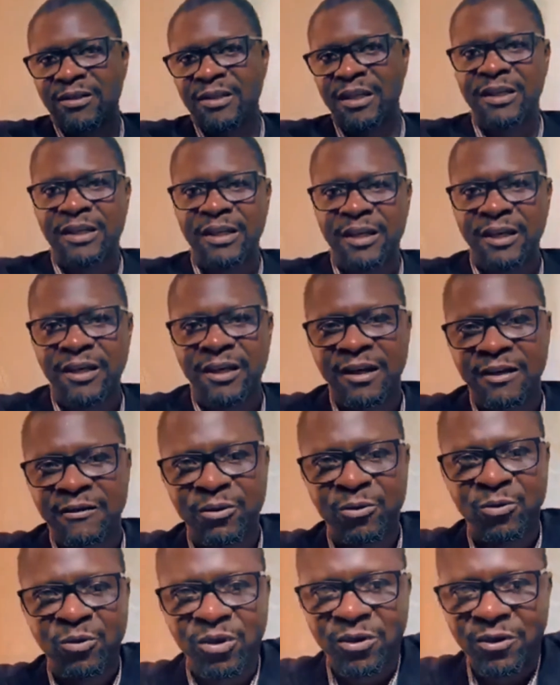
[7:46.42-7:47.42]
Take care,
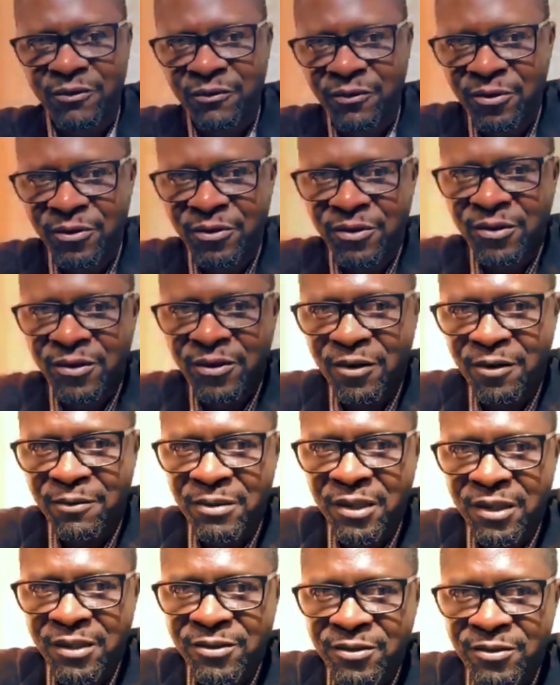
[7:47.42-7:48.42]
every one of you.
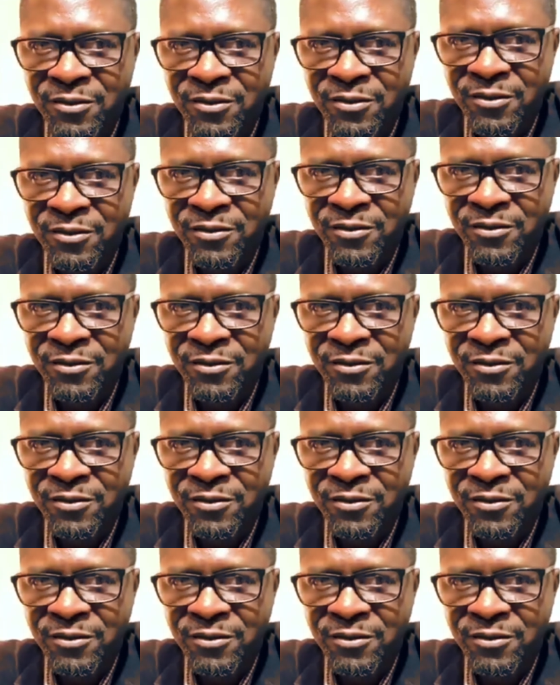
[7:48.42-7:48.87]
God bless you.